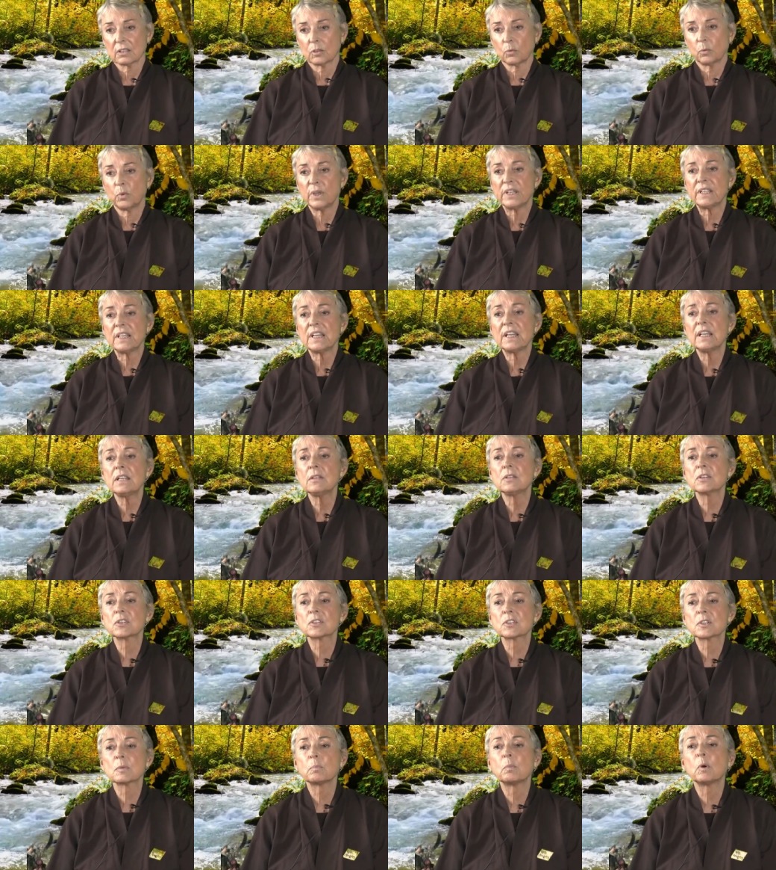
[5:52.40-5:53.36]
We need the
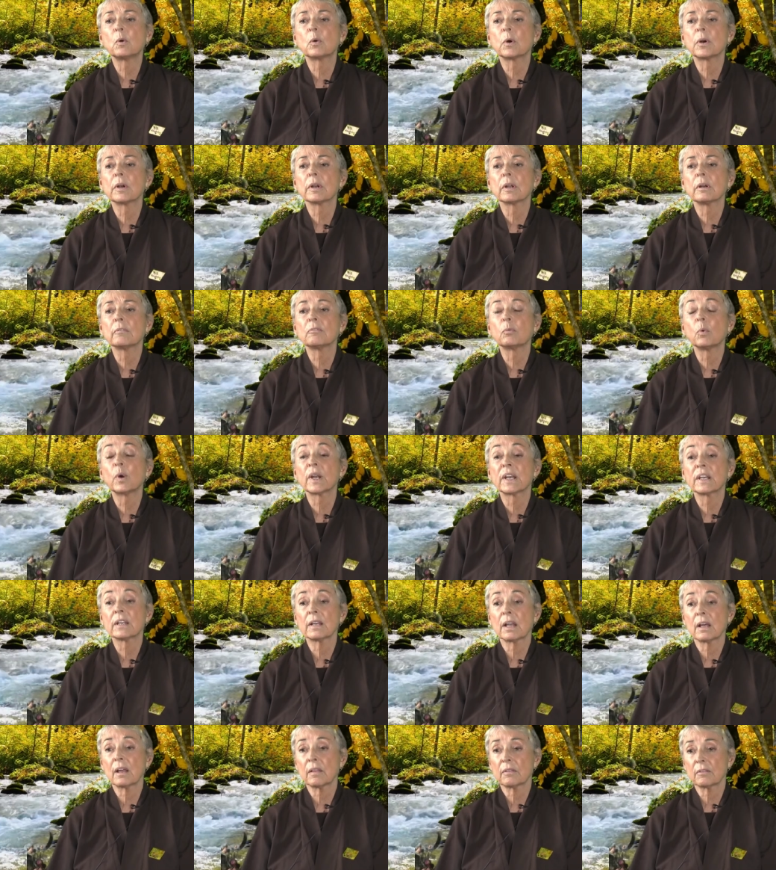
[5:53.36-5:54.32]
support of one
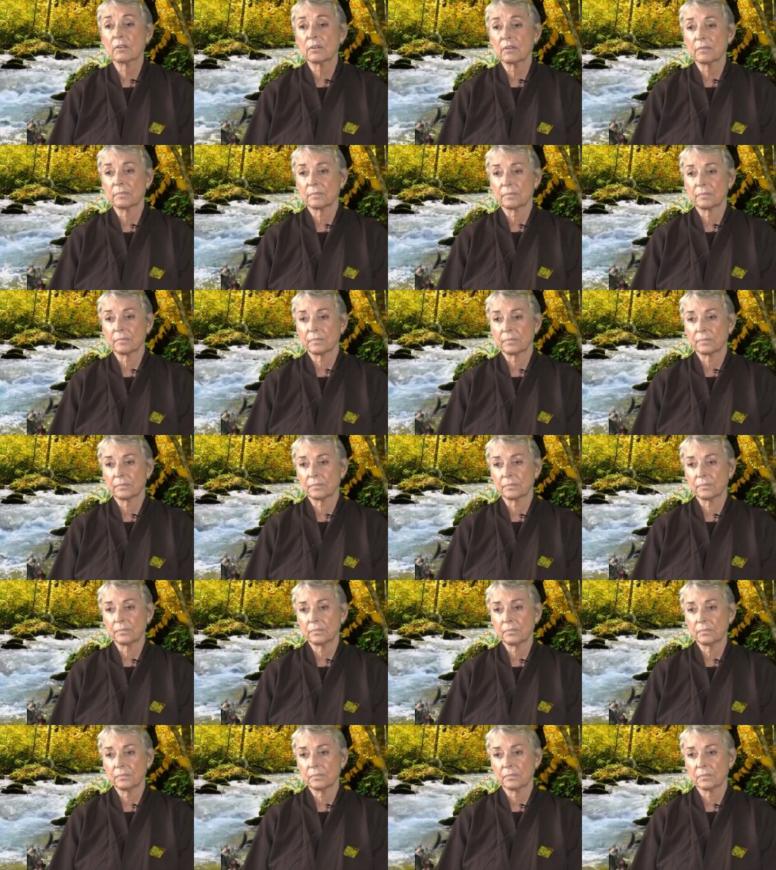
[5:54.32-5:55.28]
another.
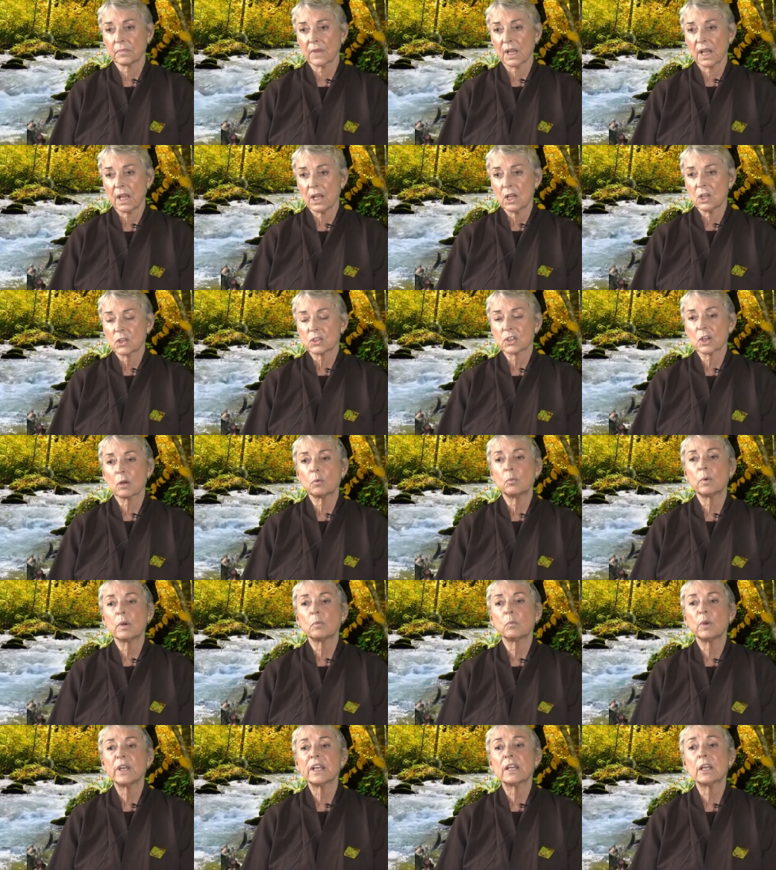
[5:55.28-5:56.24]
Mm-hmm. So
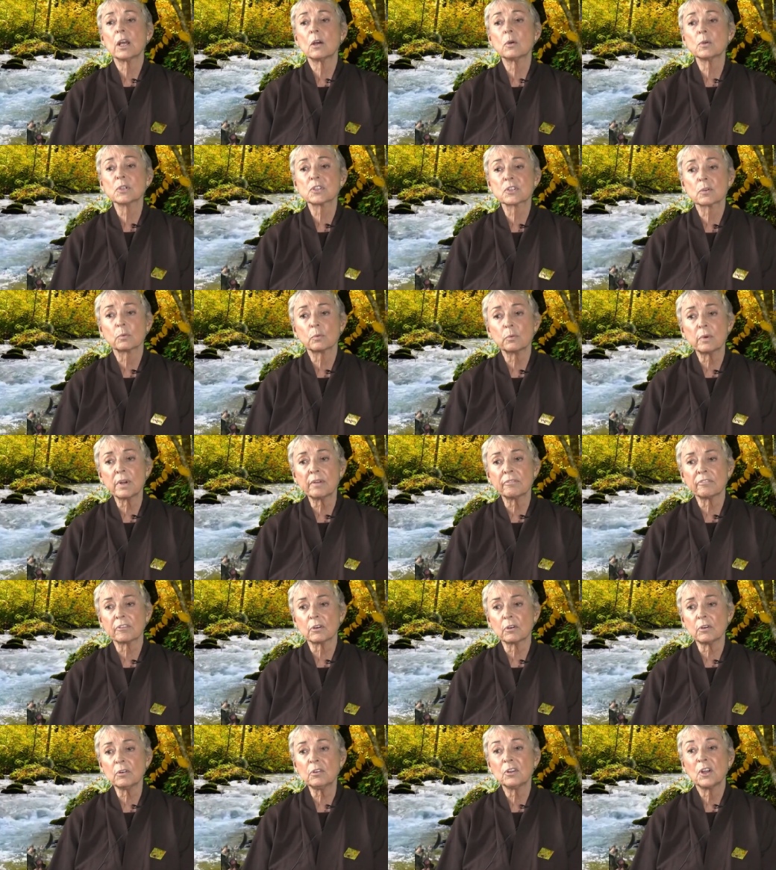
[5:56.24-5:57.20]
when we go as a
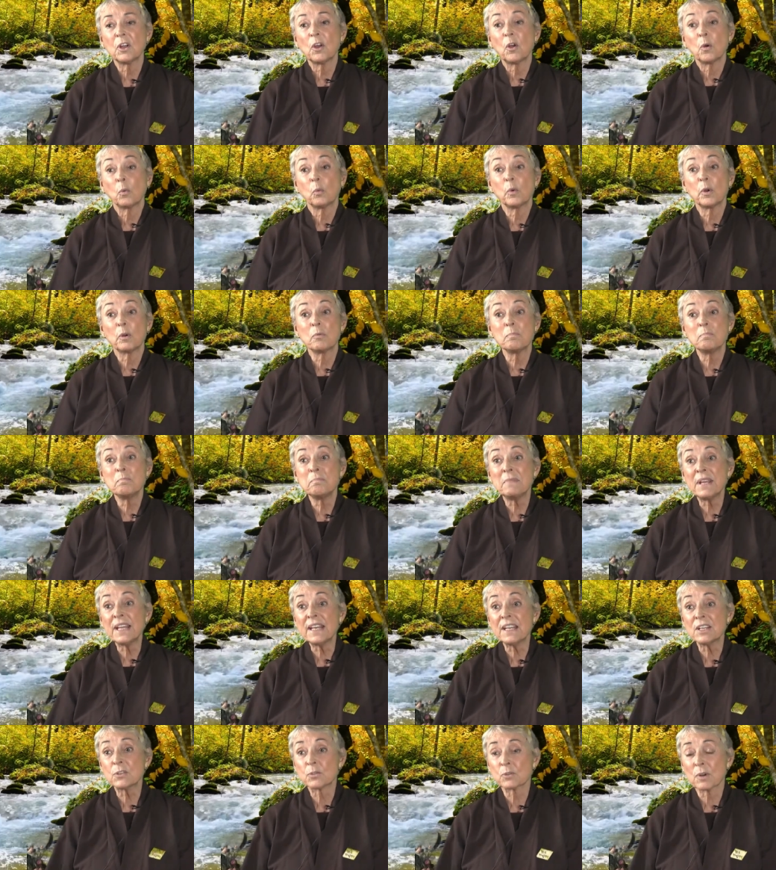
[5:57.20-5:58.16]
river, we're
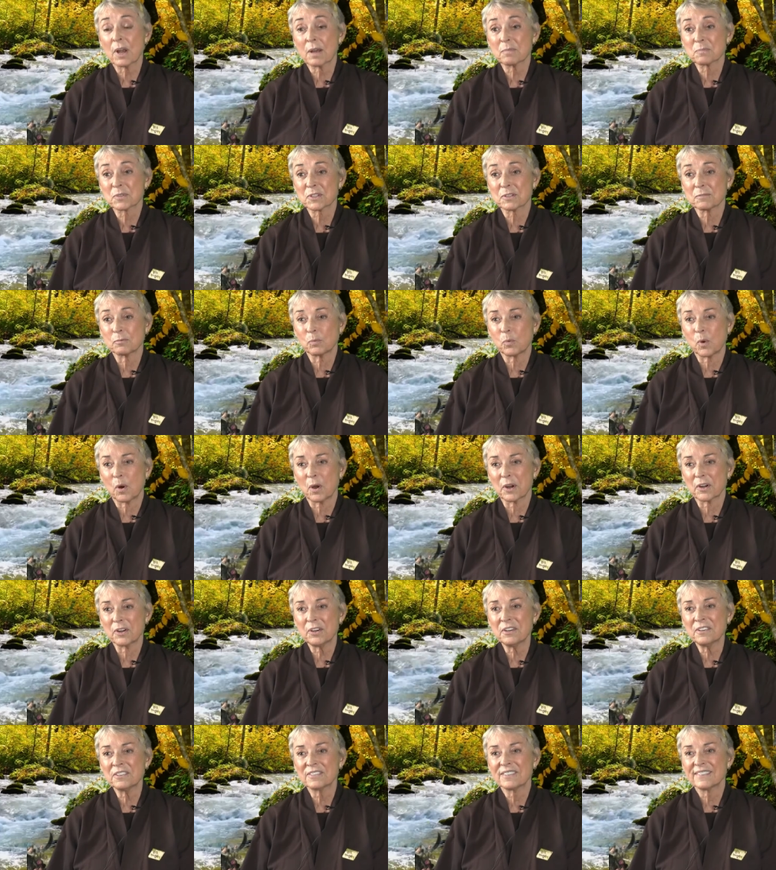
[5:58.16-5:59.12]
many drops of
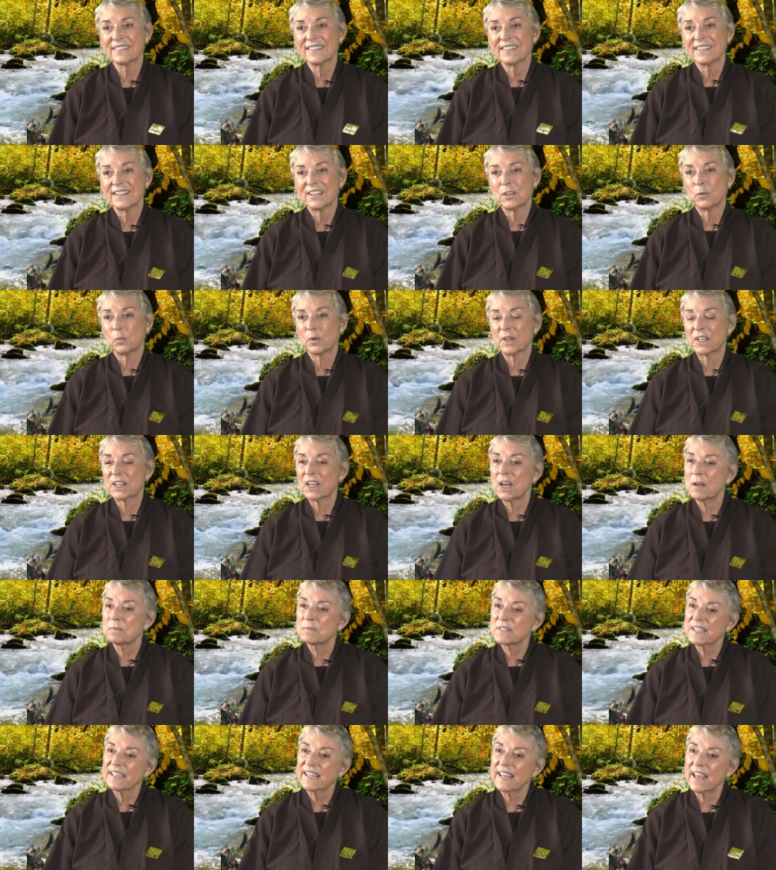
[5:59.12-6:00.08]
water. We
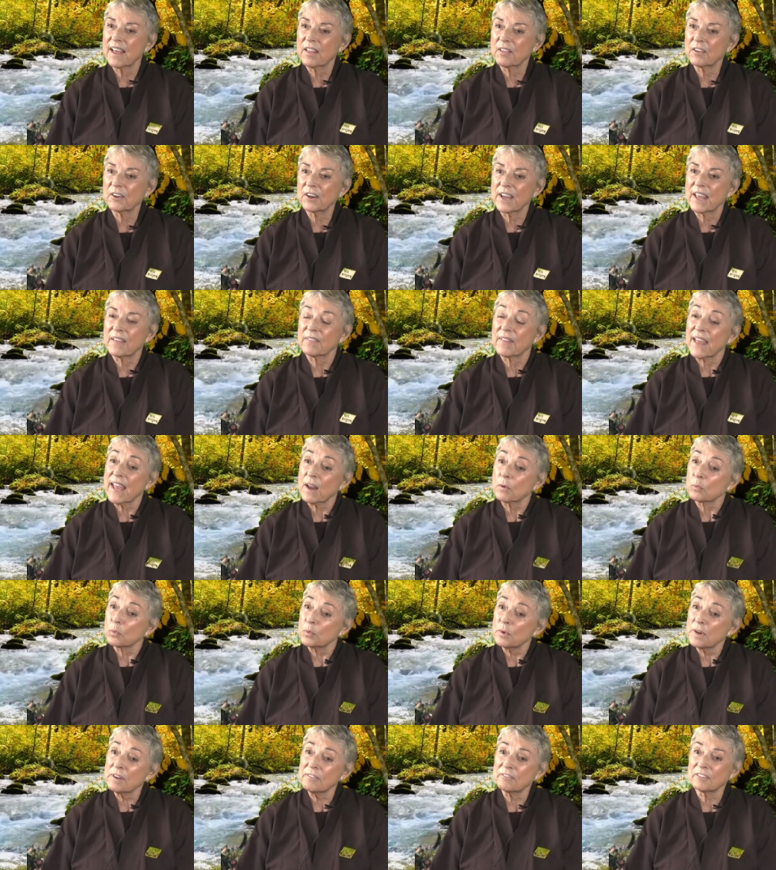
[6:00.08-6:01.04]
come together, and that
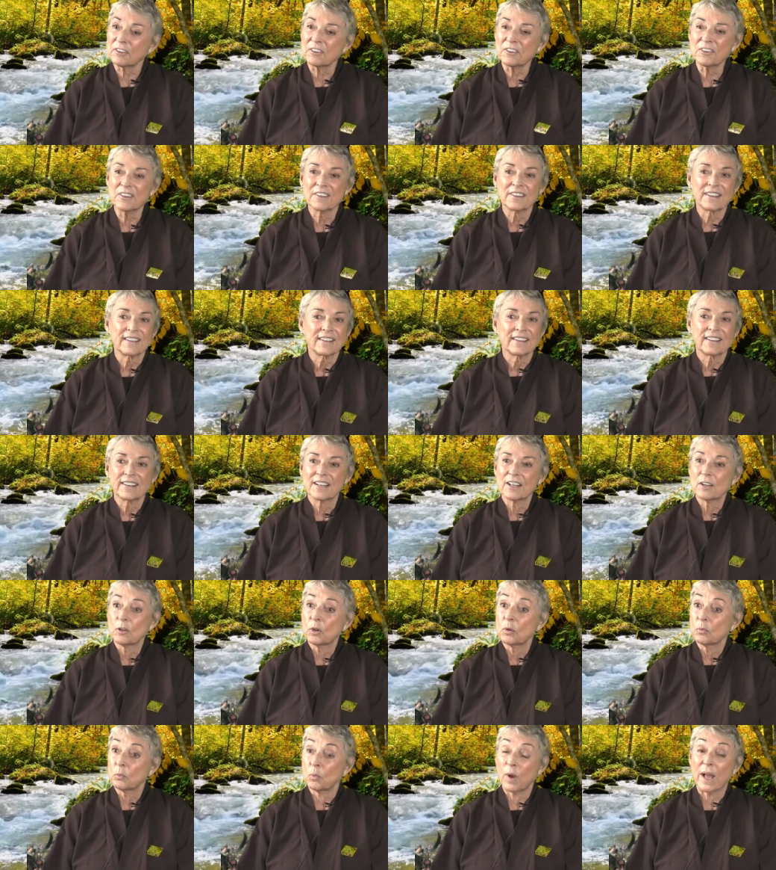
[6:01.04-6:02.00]
river,
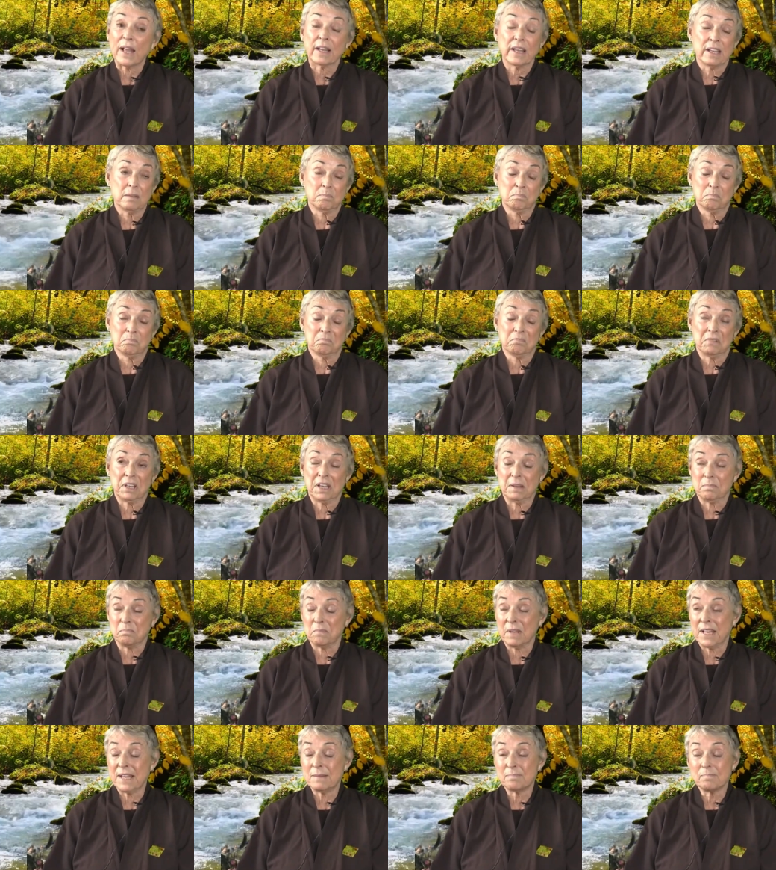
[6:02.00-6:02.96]
while it,
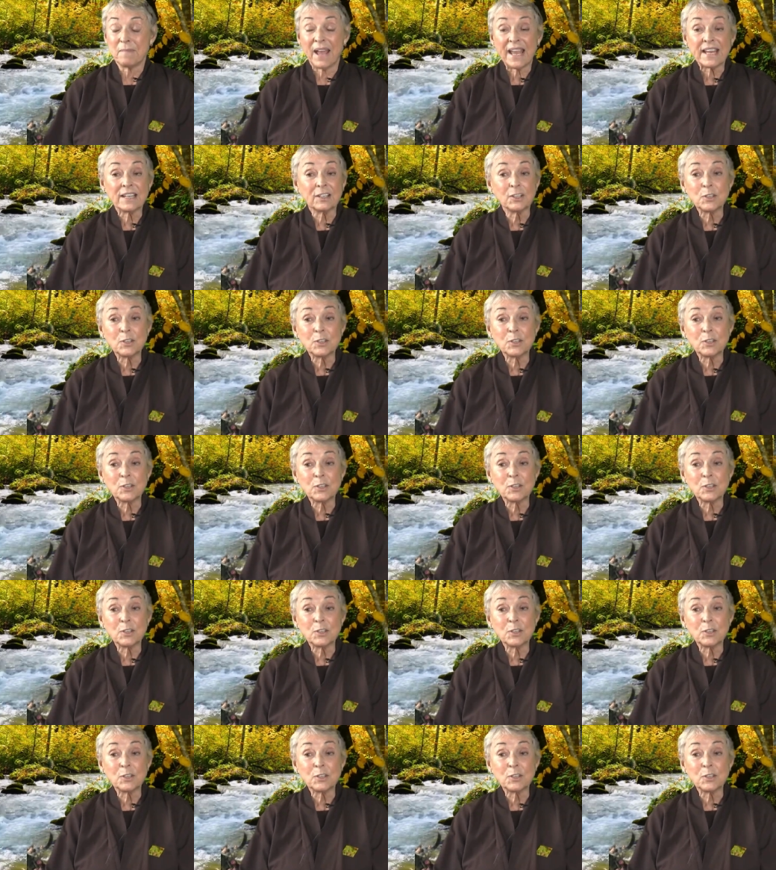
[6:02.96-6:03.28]
it, it might